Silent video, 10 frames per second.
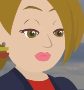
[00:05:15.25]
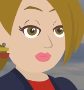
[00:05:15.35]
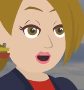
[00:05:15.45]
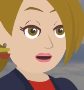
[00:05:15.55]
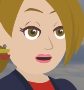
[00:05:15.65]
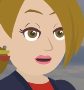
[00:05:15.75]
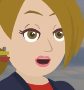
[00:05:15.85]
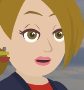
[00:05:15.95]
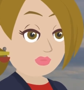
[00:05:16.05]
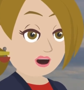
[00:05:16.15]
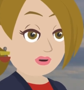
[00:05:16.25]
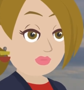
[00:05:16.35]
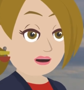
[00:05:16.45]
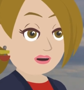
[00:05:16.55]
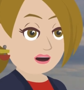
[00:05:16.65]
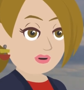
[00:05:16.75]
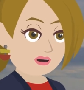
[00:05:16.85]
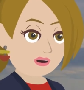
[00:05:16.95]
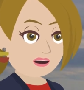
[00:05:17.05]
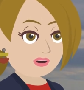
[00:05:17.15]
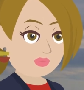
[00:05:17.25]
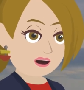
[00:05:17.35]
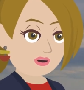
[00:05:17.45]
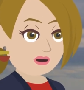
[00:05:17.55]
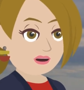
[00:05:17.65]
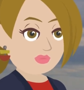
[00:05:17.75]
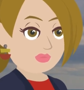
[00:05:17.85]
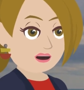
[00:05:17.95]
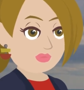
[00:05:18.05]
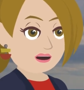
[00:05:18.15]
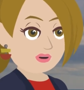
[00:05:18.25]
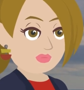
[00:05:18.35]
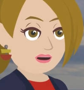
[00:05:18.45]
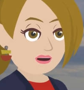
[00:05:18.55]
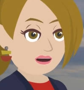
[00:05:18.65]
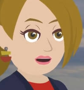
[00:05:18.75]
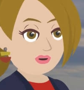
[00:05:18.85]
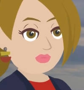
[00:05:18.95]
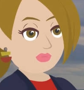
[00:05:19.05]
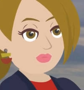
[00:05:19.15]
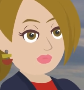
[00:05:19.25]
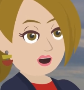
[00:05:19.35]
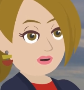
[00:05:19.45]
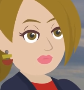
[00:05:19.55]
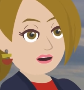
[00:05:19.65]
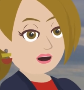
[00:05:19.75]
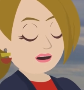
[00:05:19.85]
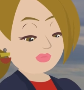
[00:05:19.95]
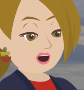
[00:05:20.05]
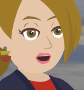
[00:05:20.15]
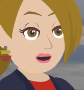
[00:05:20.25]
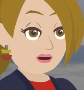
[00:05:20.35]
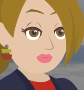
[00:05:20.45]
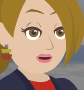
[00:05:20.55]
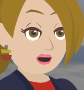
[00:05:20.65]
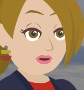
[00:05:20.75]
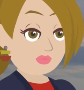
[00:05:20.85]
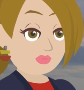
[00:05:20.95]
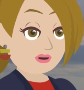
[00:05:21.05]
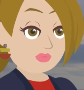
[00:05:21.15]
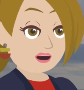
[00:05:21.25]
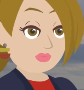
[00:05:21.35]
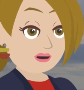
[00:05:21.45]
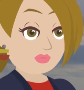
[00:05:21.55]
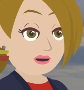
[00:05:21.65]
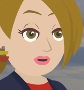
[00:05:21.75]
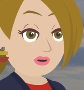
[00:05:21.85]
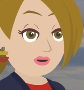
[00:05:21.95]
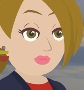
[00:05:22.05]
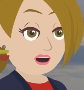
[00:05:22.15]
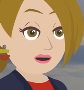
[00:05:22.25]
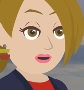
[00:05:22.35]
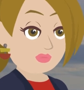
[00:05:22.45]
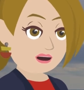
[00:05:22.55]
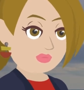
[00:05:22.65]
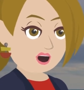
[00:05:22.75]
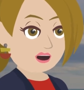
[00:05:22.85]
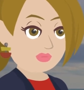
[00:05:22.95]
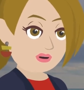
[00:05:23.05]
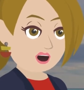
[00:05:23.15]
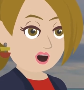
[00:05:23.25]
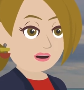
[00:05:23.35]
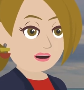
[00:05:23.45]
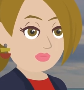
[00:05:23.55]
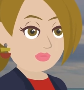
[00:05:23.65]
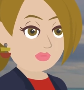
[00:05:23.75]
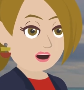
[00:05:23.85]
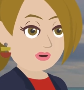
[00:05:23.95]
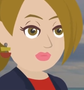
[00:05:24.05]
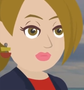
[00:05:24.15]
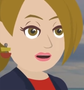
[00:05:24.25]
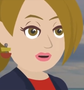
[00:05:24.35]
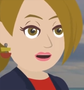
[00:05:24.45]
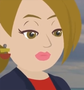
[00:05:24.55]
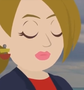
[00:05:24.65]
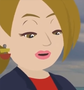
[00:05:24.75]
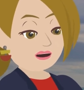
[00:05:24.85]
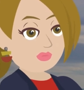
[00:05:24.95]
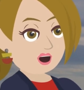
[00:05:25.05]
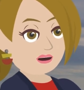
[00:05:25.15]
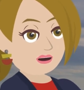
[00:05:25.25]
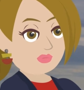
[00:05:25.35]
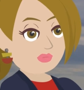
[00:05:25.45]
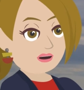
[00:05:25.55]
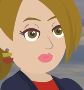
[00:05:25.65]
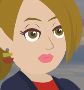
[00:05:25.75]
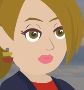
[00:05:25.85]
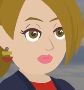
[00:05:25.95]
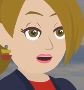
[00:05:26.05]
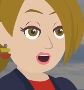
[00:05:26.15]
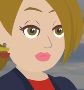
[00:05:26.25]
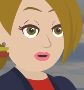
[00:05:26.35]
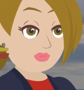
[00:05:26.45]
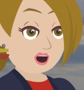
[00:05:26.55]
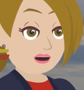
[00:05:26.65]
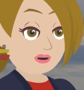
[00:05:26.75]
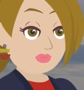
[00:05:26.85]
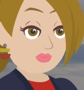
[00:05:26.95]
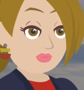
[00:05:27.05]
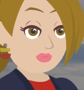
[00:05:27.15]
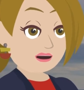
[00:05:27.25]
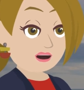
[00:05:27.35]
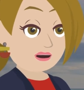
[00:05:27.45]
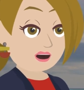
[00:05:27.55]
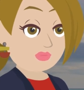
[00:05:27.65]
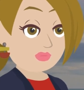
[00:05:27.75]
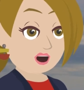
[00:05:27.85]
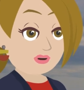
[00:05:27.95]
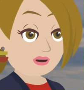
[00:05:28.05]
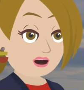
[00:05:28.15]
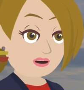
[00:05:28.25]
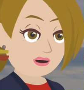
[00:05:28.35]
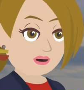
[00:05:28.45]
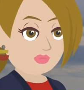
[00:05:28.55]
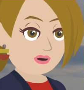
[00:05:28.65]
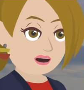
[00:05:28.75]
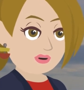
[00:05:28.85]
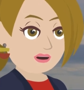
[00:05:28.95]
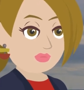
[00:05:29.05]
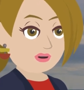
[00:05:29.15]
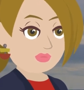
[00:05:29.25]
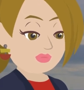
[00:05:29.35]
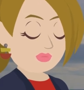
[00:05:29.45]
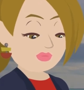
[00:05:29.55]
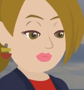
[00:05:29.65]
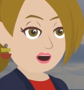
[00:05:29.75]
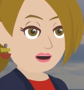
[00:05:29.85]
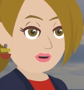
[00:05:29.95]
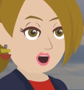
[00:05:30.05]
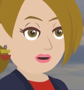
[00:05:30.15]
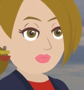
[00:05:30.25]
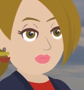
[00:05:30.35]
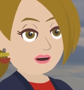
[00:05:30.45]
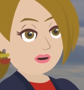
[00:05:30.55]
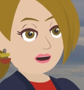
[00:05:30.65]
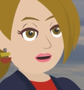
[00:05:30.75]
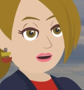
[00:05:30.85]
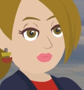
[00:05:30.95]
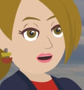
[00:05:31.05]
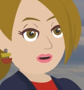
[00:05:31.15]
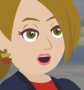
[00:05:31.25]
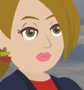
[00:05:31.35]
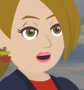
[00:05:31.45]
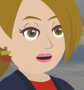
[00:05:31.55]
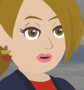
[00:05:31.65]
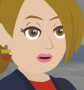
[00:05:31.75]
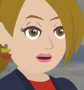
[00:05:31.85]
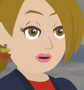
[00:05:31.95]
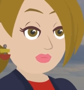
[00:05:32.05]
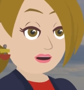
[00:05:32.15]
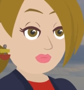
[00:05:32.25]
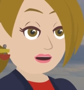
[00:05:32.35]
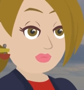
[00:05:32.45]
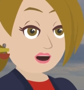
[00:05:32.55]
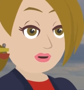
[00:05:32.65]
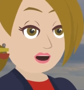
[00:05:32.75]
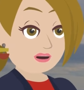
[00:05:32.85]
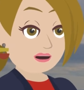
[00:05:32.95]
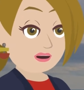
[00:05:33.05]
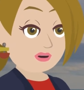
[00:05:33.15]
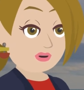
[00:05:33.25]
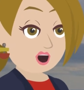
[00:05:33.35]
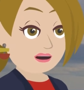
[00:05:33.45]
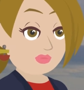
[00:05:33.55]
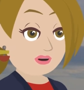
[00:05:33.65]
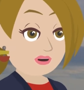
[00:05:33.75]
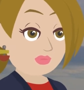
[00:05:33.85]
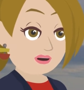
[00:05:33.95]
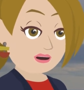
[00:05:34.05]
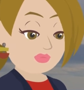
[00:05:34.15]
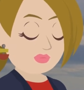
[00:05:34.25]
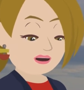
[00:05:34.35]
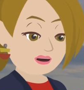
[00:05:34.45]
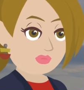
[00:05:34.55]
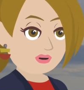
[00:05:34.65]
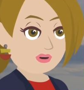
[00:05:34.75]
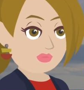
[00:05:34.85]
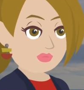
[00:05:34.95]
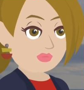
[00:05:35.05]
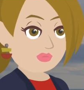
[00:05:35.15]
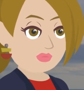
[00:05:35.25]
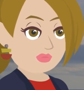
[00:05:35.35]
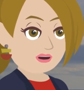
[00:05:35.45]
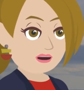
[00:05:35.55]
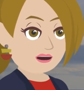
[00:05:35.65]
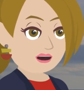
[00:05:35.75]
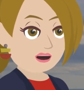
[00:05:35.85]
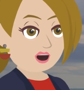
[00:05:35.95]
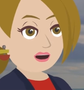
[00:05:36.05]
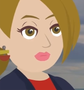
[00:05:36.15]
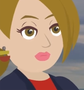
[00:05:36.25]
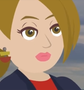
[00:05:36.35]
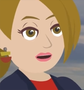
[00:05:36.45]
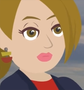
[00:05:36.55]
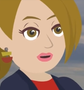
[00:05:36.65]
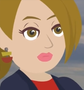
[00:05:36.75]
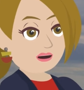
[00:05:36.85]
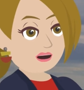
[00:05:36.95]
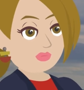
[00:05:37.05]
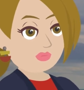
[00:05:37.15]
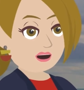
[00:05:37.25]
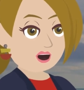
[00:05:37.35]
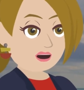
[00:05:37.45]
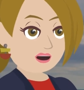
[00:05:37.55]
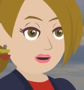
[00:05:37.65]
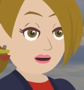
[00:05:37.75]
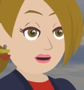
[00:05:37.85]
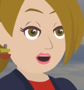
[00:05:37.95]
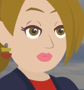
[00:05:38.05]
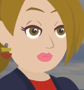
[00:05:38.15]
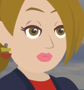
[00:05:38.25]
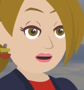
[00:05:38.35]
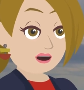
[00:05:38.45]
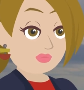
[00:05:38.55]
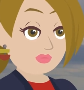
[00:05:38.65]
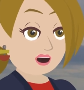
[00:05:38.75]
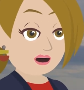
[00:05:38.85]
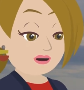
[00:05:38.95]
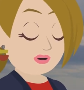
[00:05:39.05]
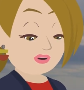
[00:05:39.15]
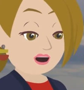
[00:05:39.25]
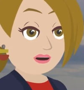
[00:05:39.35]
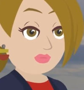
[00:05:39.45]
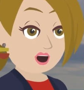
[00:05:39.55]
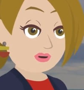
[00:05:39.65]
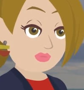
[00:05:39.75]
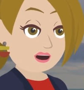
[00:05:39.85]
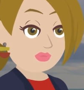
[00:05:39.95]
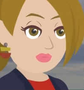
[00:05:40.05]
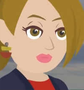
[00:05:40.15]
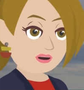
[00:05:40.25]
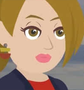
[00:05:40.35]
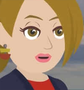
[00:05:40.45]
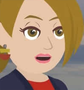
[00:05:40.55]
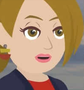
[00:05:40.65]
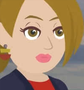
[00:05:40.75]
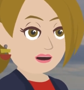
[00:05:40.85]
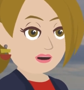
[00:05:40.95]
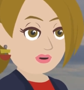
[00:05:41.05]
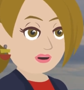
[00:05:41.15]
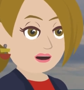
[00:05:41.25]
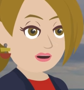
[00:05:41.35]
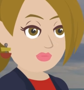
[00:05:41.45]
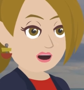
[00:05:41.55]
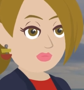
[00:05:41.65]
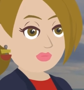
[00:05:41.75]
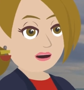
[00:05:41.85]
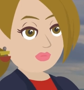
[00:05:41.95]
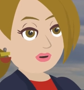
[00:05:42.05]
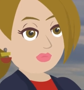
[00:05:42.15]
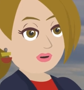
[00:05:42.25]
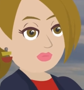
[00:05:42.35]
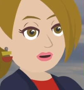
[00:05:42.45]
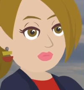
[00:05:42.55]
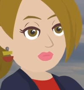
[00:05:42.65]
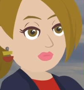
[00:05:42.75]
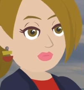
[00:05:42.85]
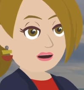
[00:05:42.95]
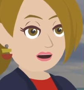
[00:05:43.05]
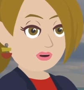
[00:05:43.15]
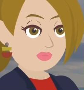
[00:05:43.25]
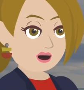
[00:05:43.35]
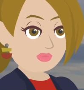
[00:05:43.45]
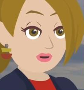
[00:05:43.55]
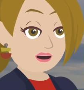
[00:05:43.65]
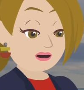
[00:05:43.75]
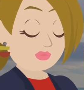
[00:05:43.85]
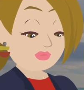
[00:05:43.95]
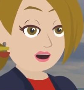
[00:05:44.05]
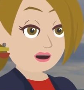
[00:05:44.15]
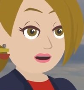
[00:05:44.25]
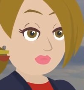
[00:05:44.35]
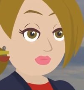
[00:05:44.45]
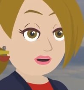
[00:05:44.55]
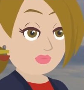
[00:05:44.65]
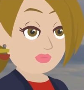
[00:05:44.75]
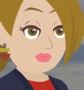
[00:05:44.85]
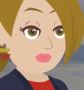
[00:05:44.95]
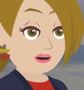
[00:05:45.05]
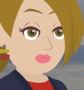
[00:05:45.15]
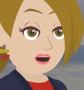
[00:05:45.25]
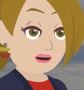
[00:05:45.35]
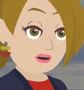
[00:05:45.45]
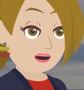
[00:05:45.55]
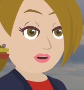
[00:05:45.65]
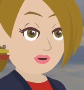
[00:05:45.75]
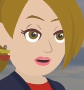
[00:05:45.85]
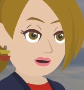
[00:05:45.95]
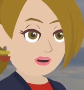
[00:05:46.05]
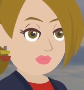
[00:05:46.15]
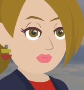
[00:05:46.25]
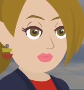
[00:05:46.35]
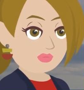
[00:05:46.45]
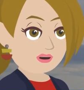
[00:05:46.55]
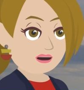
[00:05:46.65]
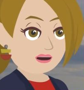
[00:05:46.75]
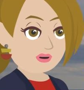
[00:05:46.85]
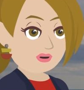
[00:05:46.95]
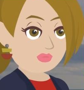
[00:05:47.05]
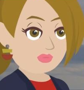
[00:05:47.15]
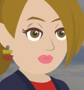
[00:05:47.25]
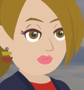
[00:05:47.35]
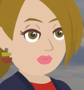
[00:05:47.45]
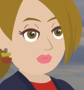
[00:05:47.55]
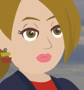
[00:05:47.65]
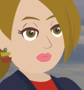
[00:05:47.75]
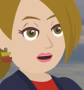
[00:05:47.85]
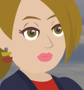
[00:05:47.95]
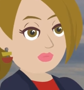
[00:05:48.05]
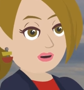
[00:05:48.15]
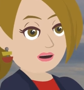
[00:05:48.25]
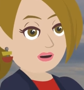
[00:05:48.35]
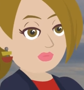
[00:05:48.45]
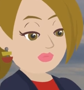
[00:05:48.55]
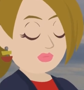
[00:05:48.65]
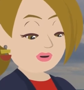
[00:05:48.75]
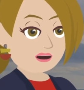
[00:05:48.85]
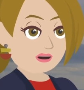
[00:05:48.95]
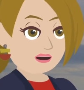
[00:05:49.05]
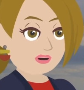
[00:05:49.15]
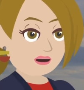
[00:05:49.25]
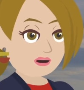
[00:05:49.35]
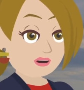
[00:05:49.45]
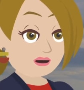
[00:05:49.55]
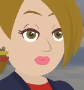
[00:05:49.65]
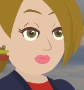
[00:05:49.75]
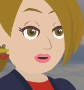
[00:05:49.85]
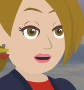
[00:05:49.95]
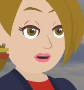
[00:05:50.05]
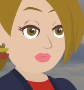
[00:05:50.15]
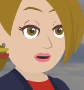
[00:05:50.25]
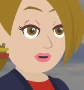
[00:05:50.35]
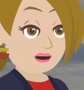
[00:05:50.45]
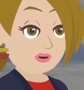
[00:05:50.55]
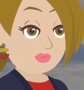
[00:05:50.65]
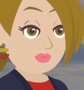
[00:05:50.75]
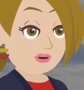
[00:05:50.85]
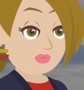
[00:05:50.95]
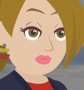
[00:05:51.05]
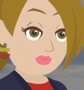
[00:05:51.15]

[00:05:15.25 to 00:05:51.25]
you can be in a state of non-resistance as you're inspired by someone else could happen in this room you could be at a concert you could be with a friend who is very clear and focused in other words you find yourself by default being in a state of allowing quite often but unless you're doing it deliberately and on purpose it will never really be satisfying to you but when you know what the steps are and you know how it feels to be in a state of resistance and how how it feels to be in a state of less resistance and how it feels to really tune yourself to a state of well being, then Esther's been calibrating herself deliberately in this way.